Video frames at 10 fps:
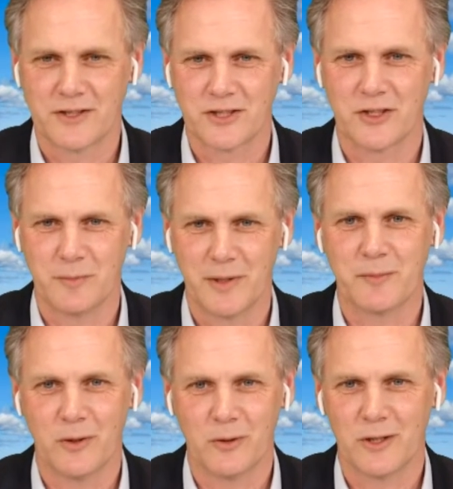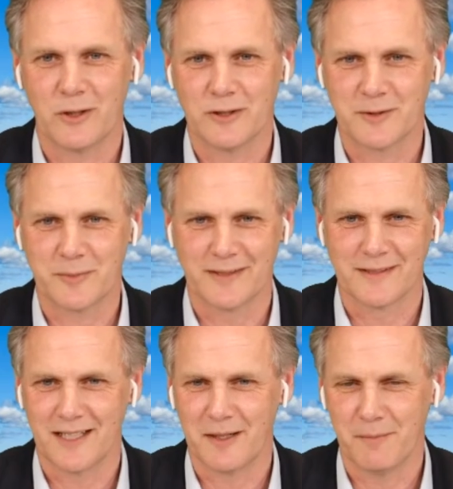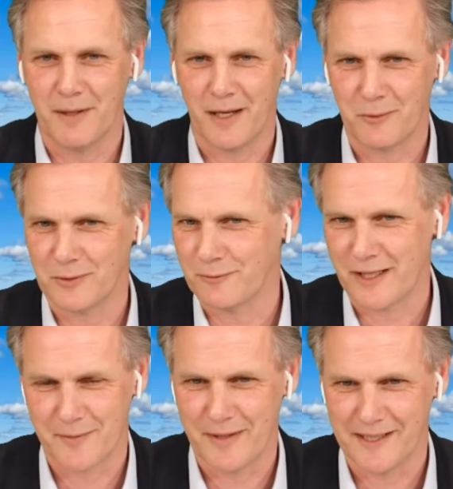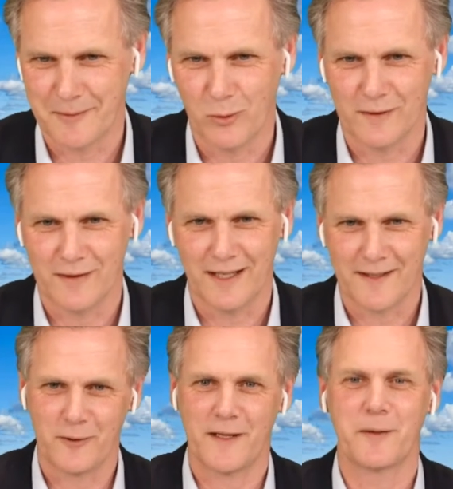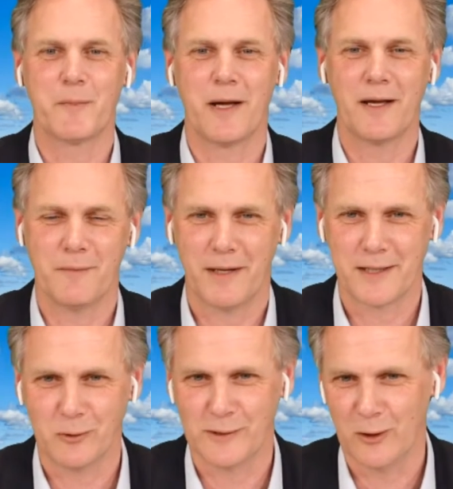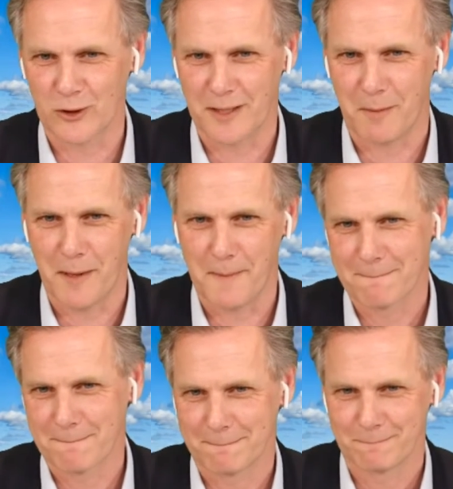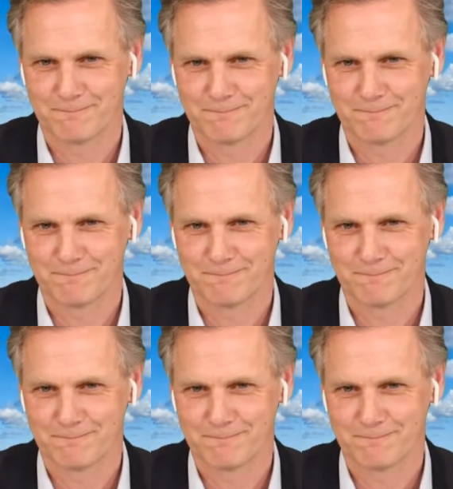those two big bold goals. But I wouldn't recommend any more than that. That'd be my Goldilocks number.